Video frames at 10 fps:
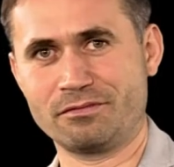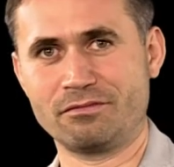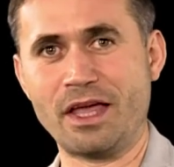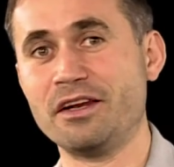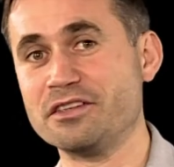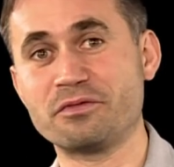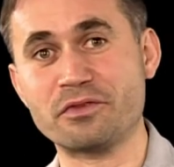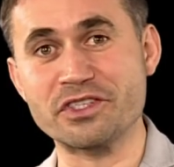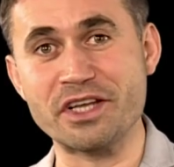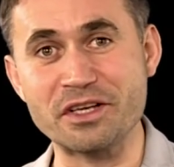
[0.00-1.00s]
That is
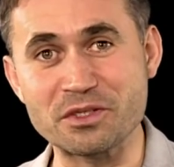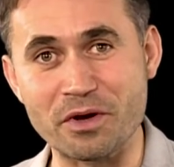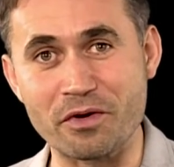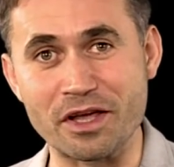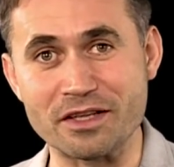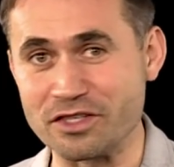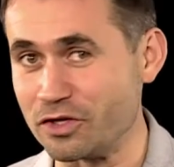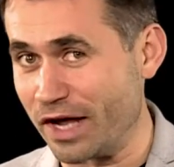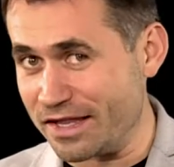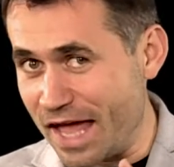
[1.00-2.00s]
first-hand experience,
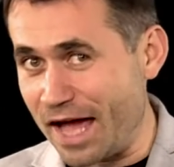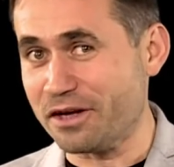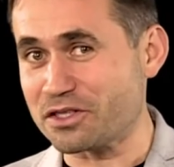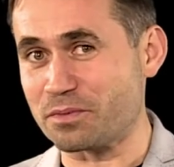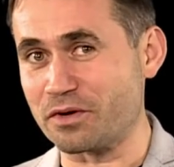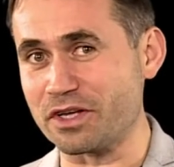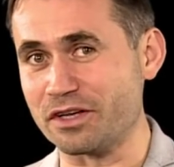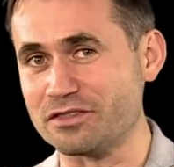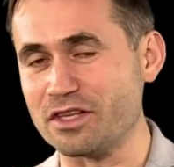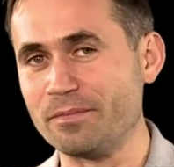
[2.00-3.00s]
and that
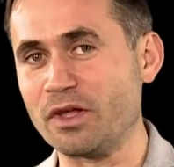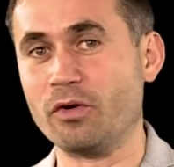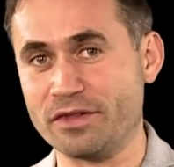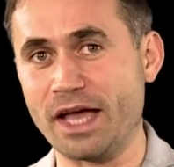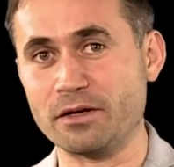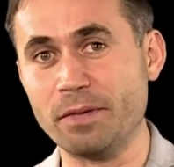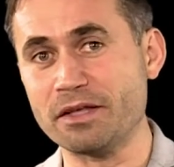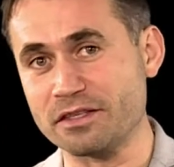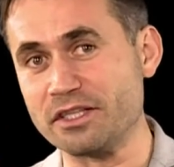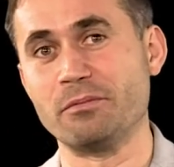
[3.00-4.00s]
experience, or that
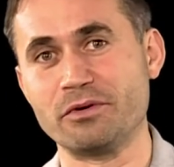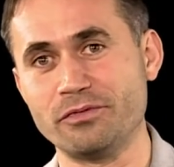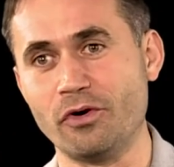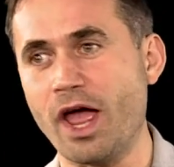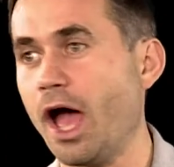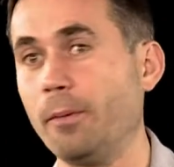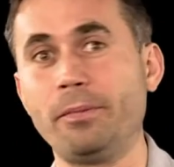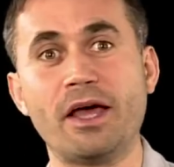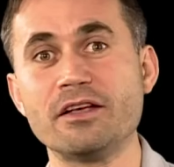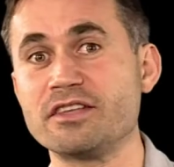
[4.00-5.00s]
method number 4,
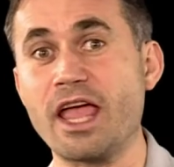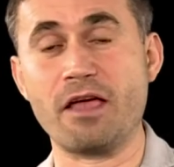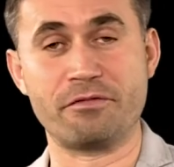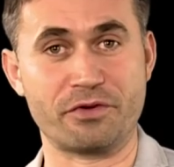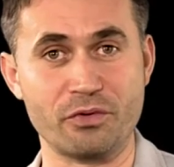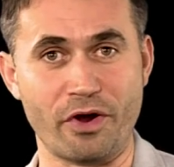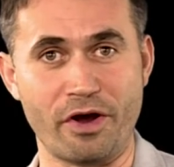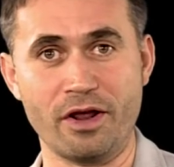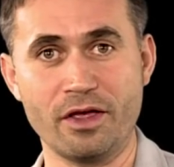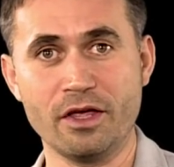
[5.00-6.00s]
applies
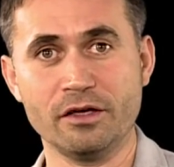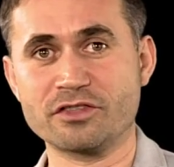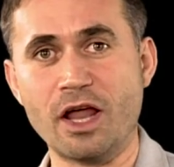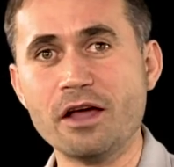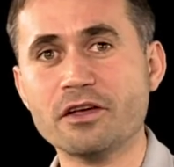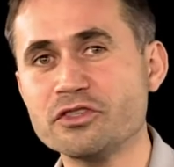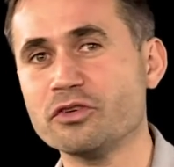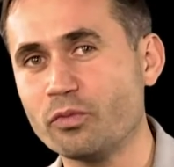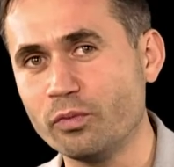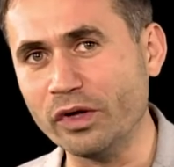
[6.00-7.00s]
everywhere. As long as you're
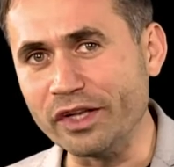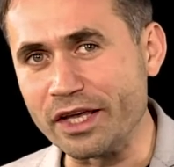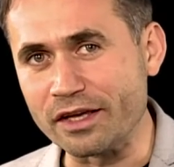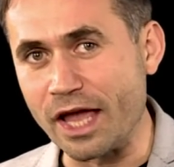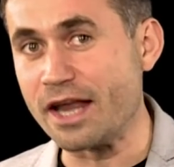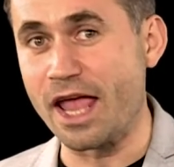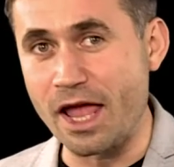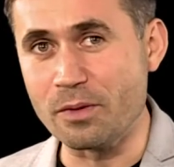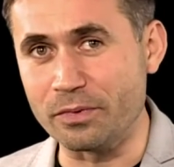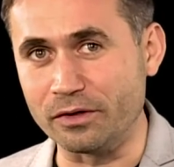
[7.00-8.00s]
willing and
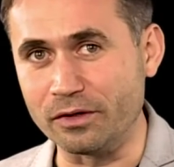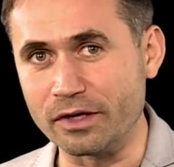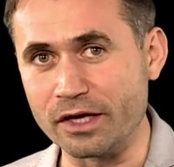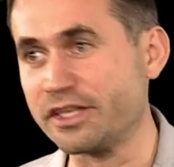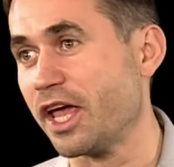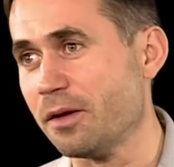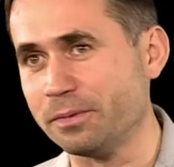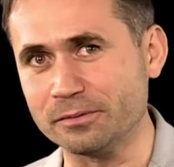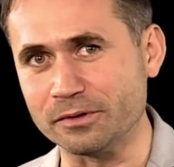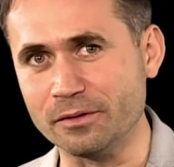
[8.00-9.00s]
able and
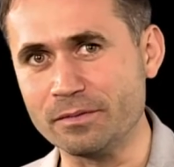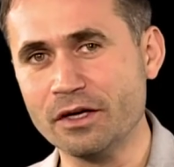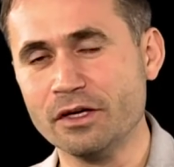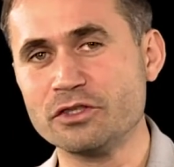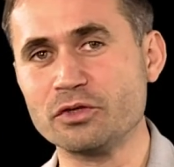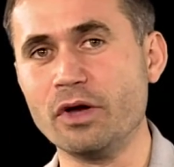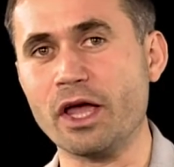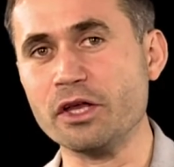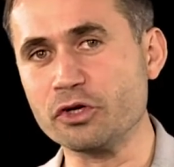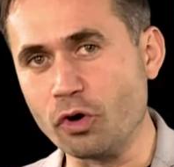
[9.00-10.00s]
capable to
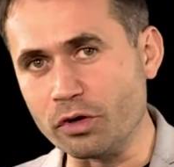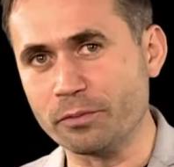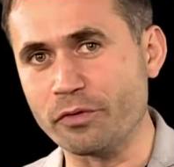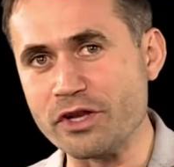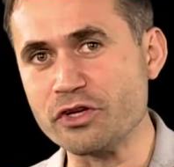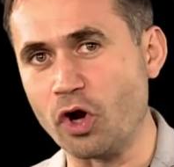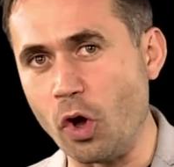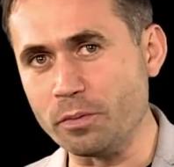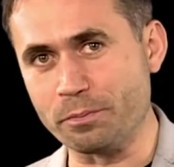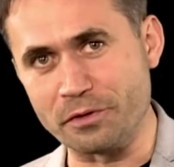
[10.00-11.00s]
incorporate your
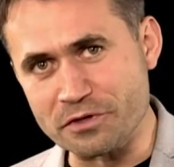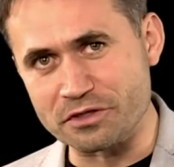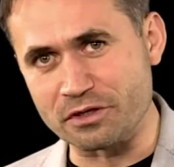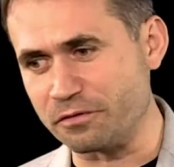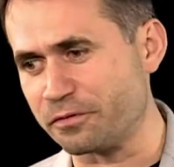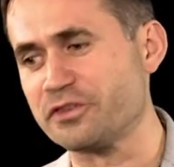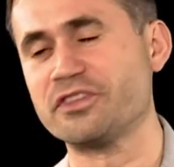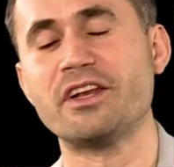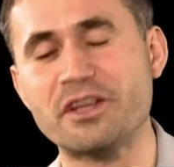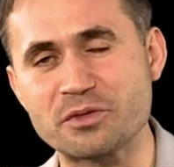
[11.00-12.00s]
own personal
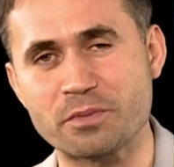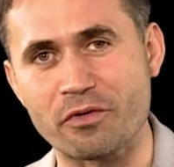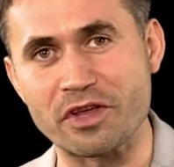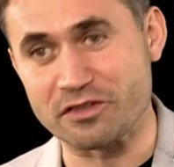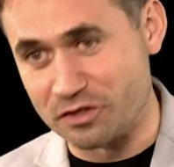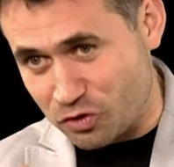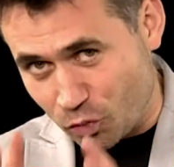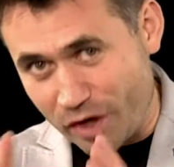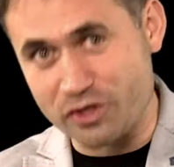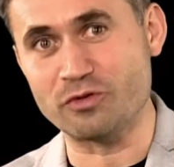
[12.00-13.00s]
first-hand experience into
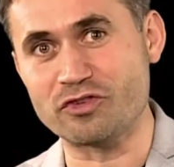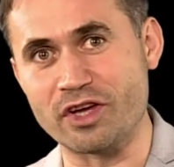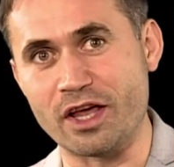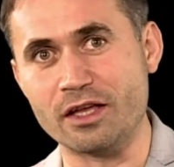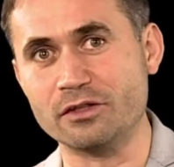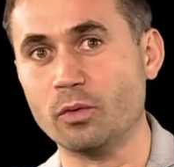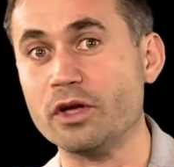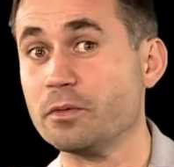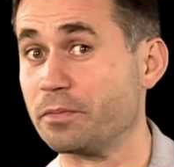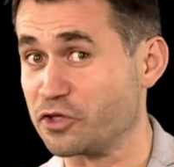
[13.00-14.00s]
what you say, into what
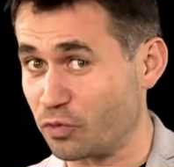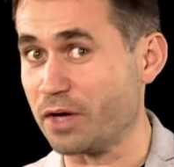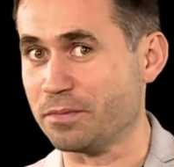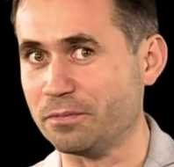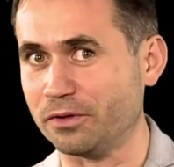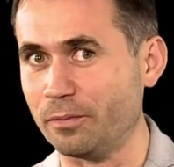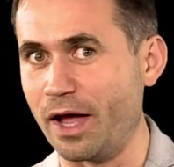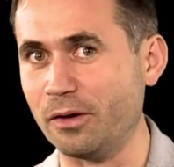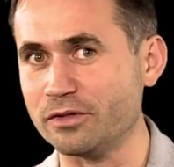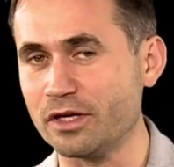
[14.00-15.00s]
you persuade people
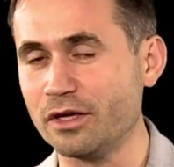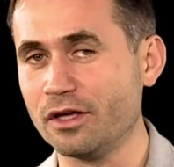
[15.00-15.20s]
about,